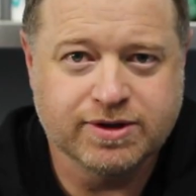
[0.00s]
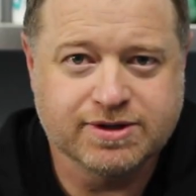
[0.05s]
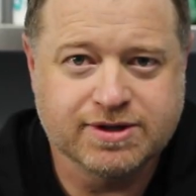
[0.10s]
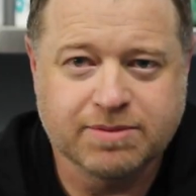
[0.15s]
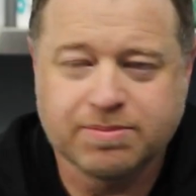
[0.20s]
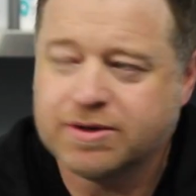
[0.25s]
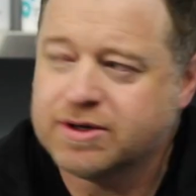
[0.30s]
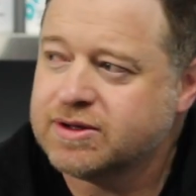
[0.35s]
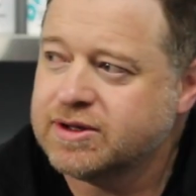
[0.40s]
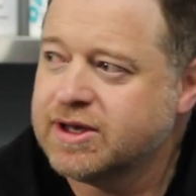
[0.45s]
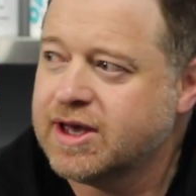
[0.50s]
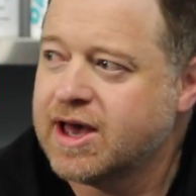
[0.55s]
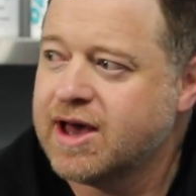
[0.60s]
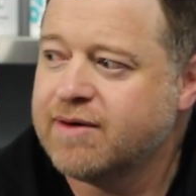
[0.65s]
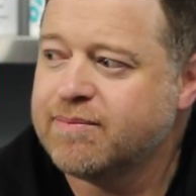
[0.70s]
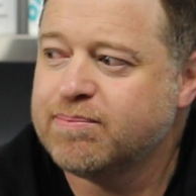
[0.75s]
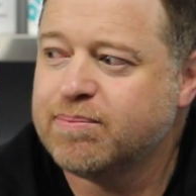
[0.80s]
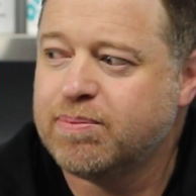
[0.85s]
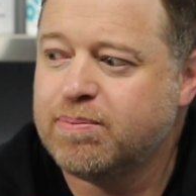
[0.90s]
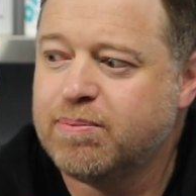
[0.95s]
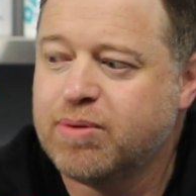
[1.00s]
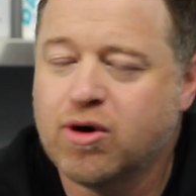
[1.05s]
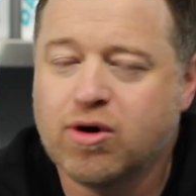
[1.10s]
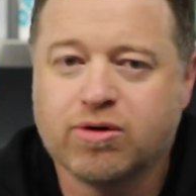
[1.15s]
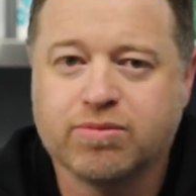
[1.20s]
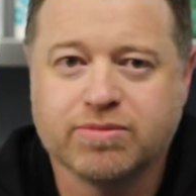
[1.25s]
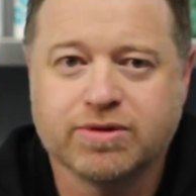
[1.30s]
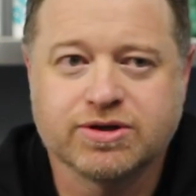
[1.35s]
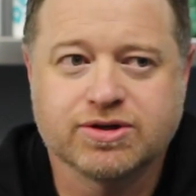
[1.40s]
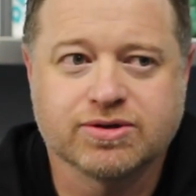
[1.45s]
typically have
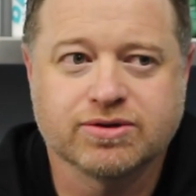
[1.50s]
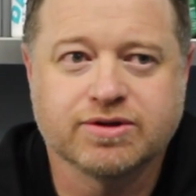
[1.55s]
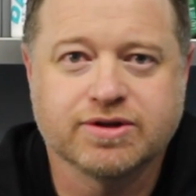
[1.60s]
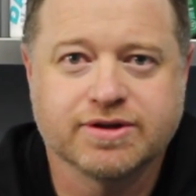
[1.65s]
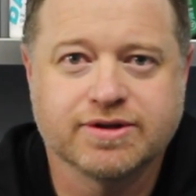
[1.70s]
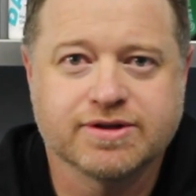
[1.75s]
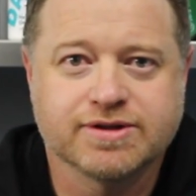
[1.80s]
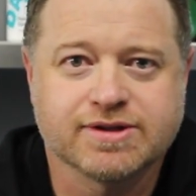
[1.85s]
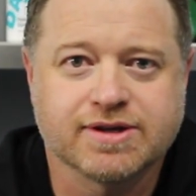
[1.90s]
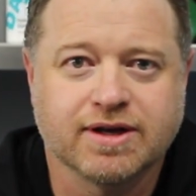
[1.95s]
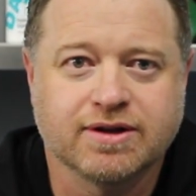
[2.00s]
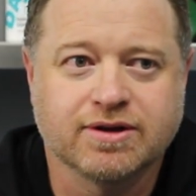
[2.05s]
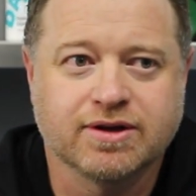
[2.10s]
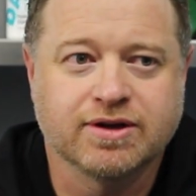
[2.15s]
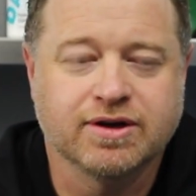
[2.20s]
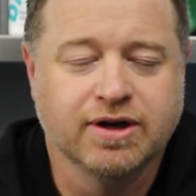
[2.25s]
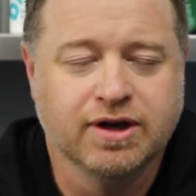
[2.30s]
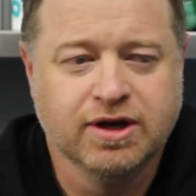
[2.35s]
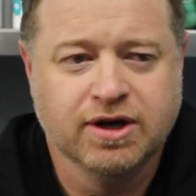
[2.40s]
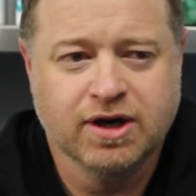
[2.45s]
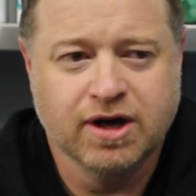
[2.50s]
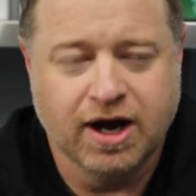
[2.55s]
Paul Mitchell in the salon.